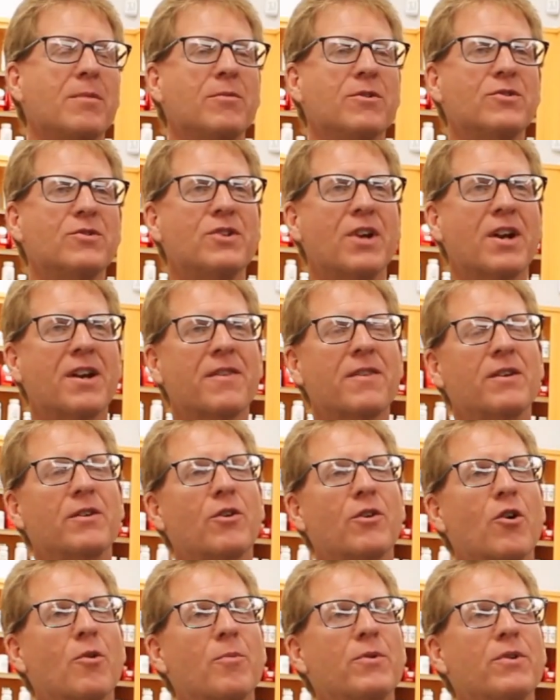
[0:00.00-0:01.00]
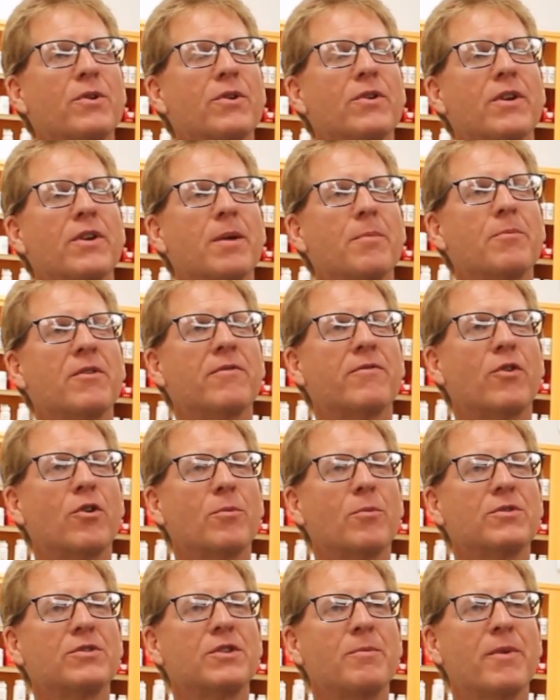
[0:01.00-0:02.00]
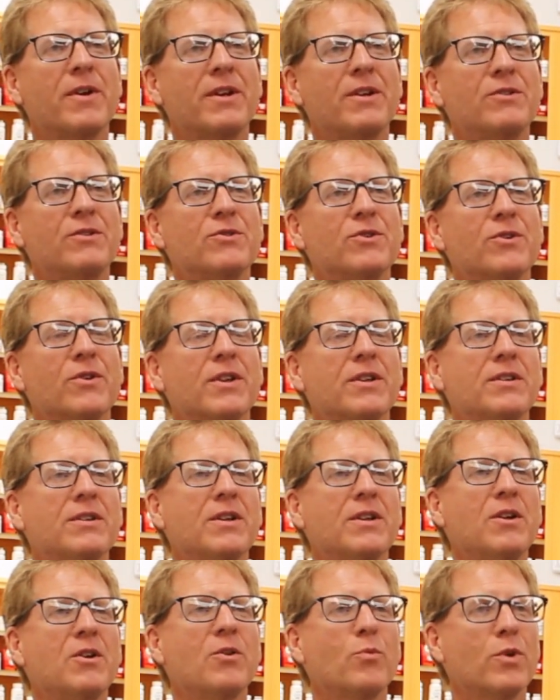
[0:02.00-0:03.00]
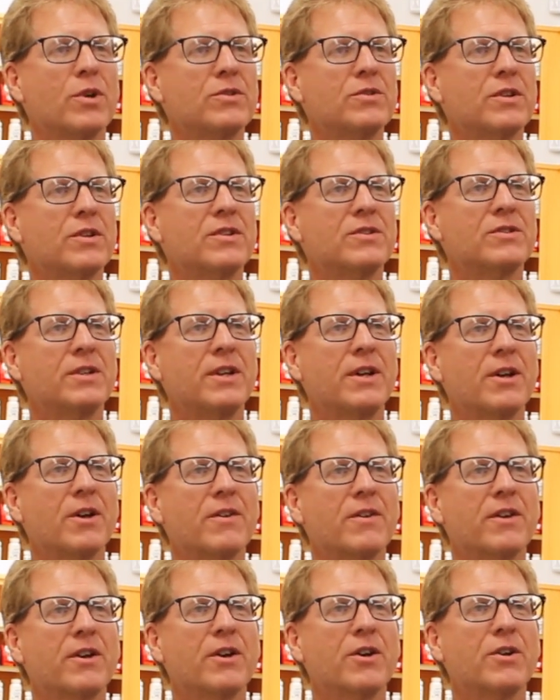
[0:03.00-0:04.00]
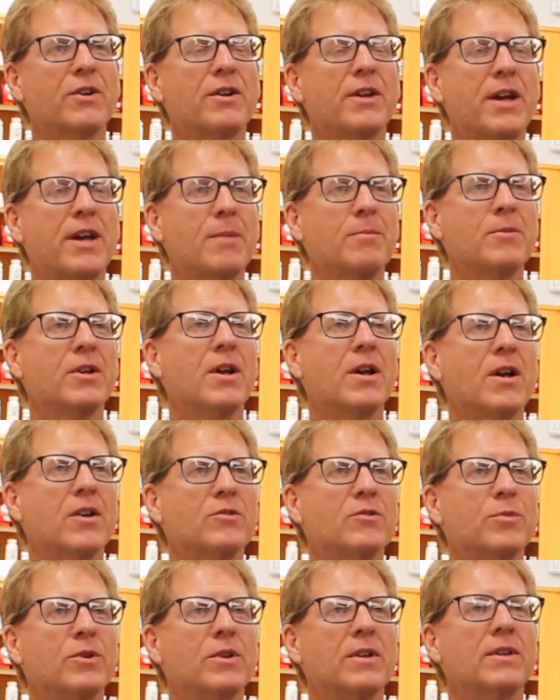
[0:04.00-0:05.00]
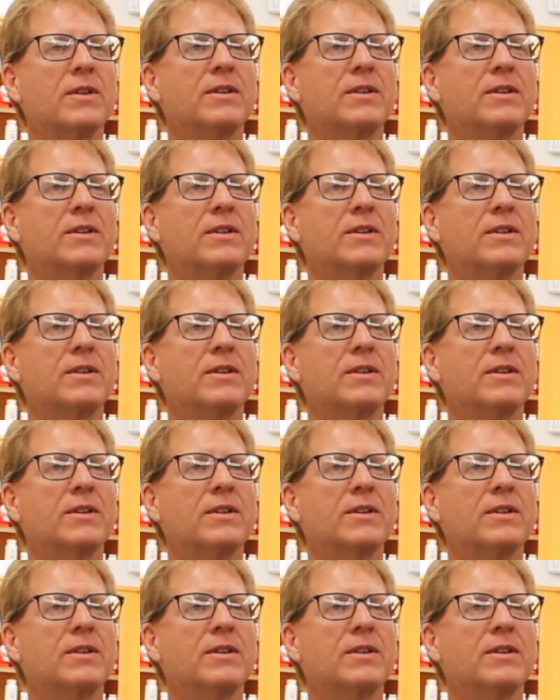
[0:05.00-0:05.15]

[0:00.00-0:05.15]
name is Jonathan Carpenter, and I'm the pharmacy manager at West Tennessee Healthcare Camden Hospital.